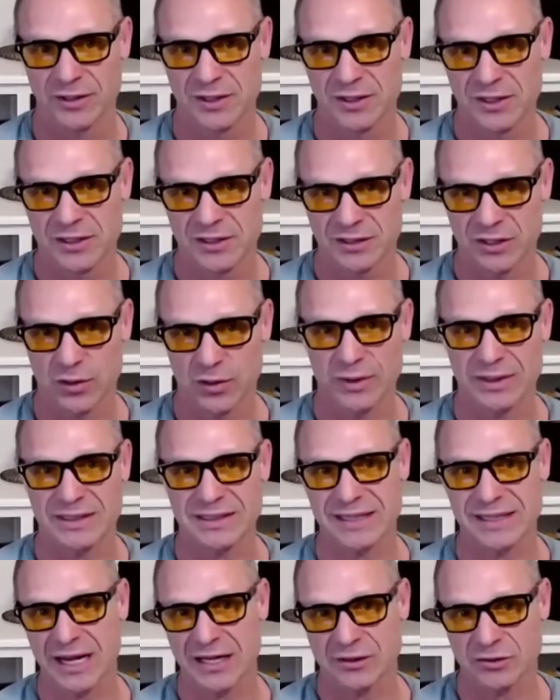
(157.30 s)
So we
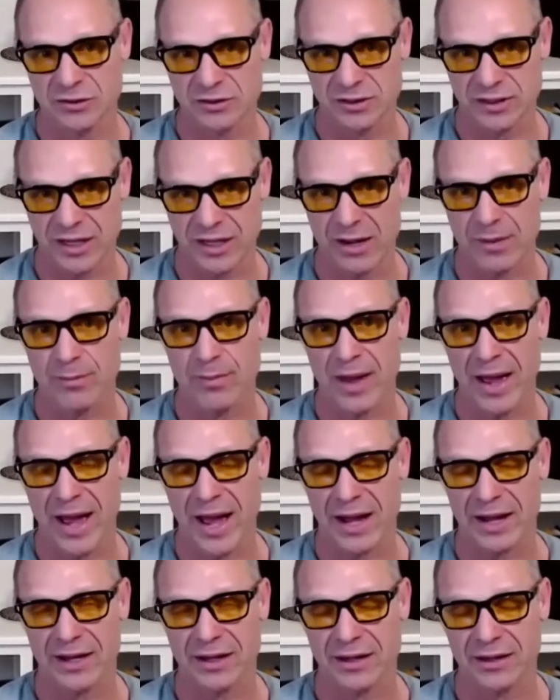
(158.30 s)
scheduled to come
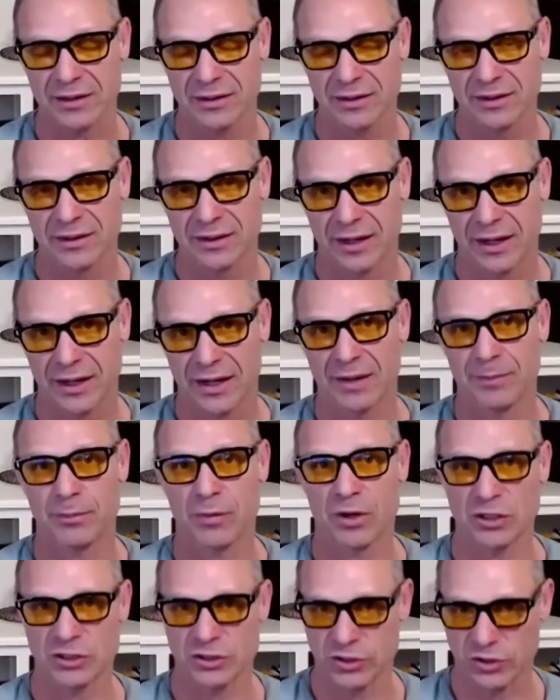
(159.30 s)
back uh,
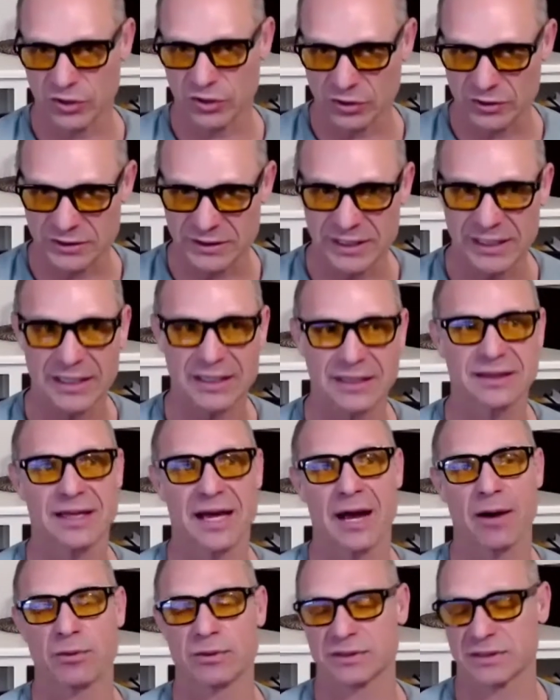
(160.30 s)
March 13th.
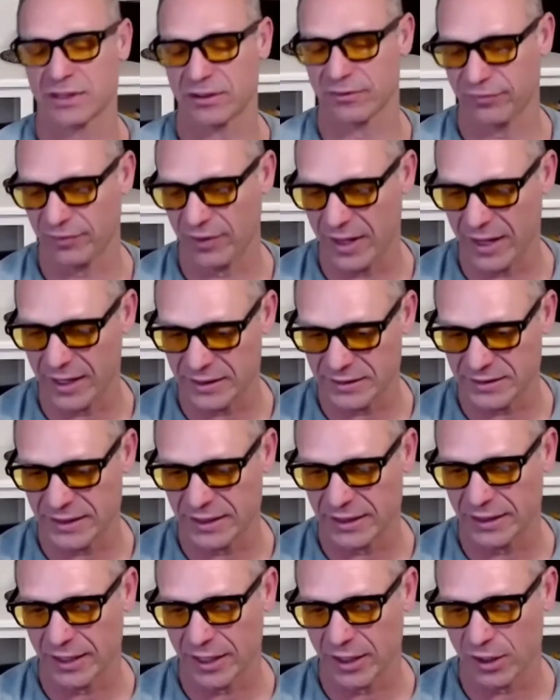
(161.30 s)
I was going to fly to
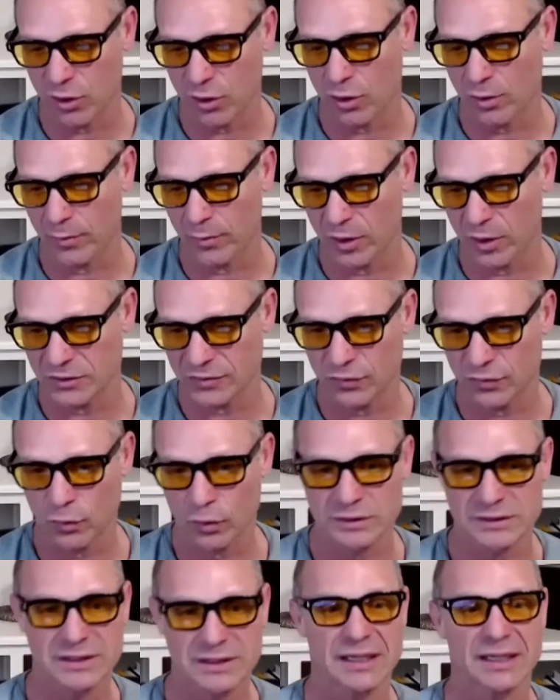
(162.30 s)
San Diego on March
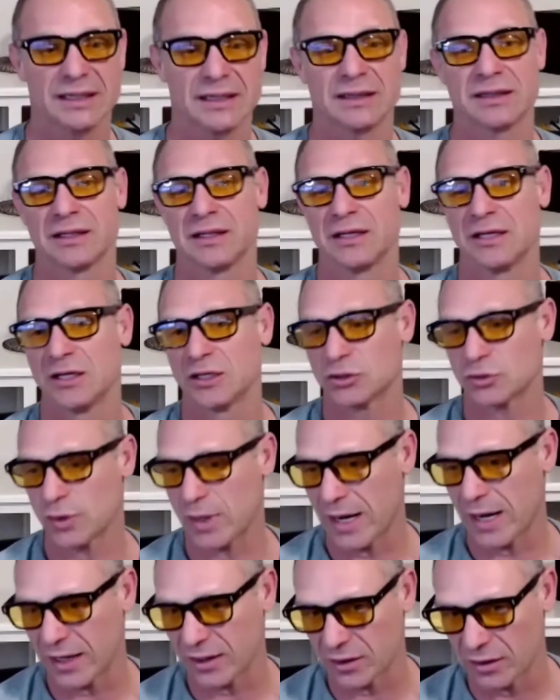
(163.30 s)
14th,
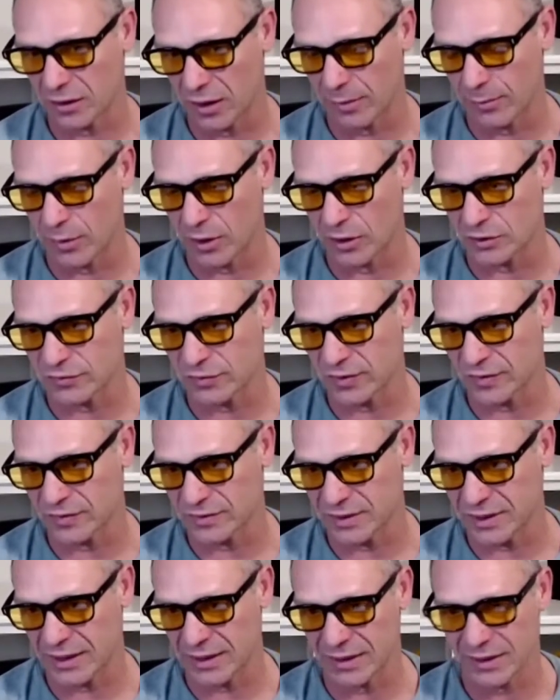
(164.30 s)
triathlon March
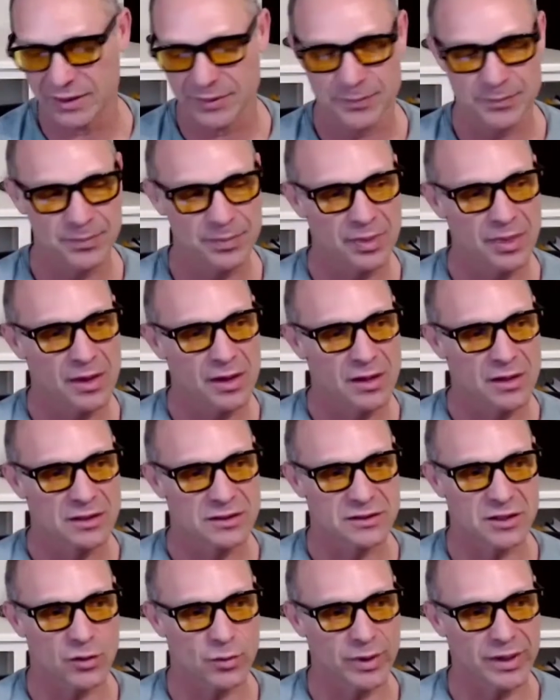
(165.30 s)
15th.
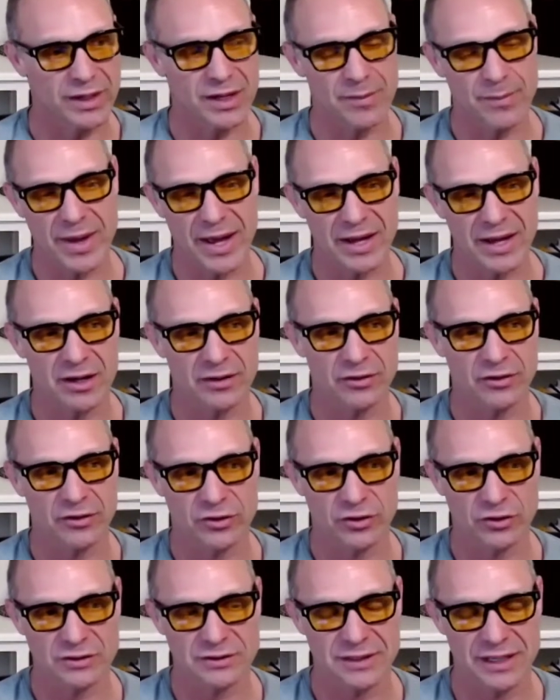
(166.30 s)
So we come back on the
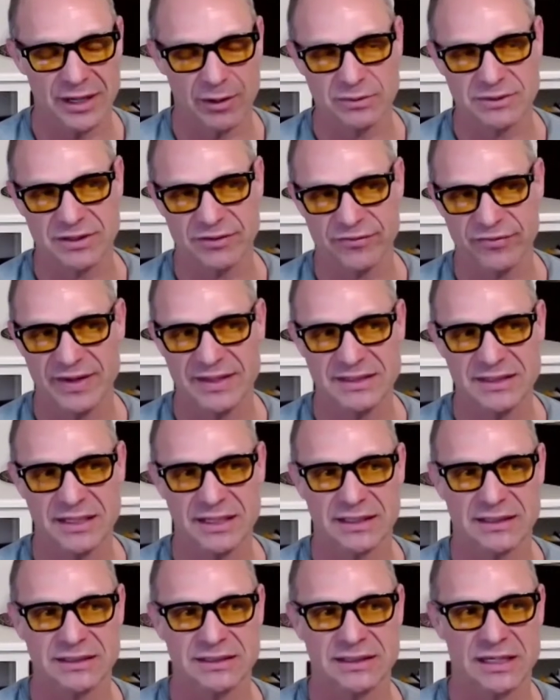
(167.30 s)
13th. It was a visa
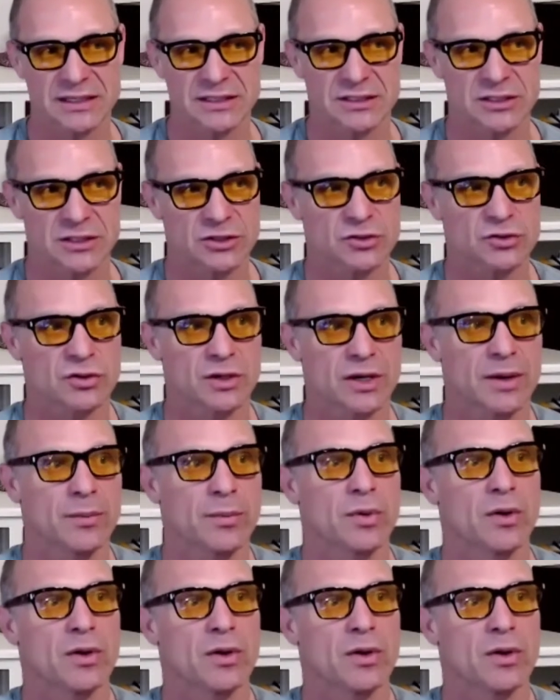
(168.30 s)
extension trip.